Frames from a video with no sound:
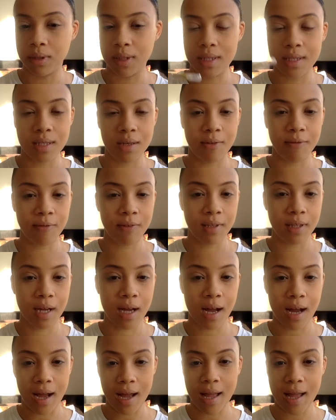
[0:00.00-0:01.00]
It's something that
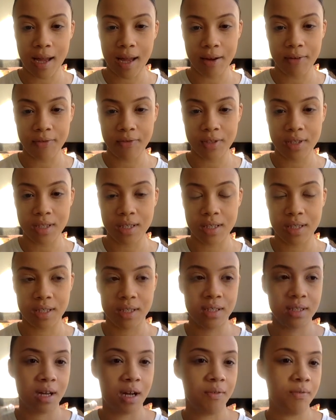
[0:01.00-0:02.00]
I have just
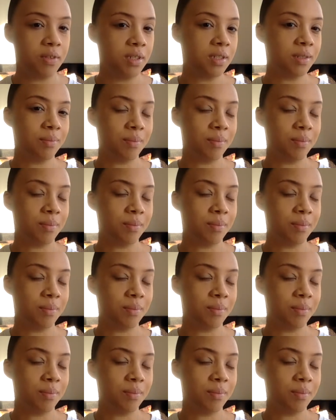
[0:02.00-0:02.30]
discovered